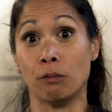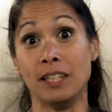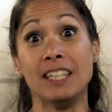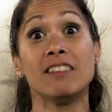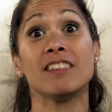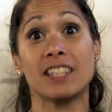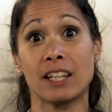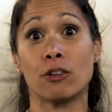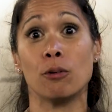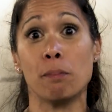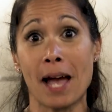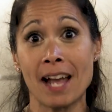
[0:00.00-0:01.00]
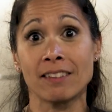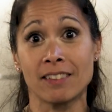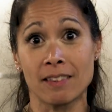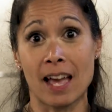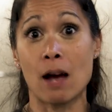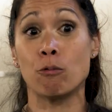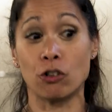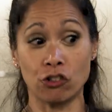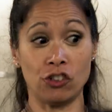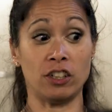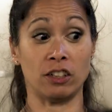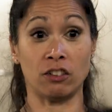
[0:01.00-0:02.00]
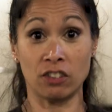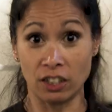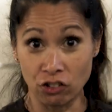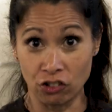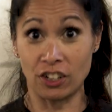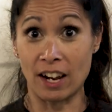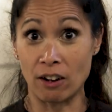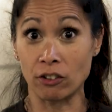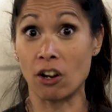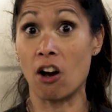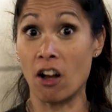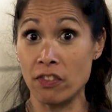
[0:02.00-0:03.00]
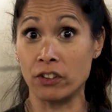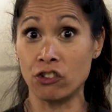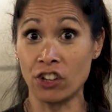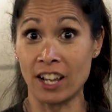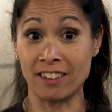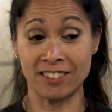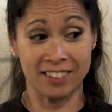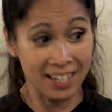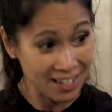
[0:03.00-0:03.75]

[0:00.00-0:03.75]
We need to get her back to that where she can touch down on the chest,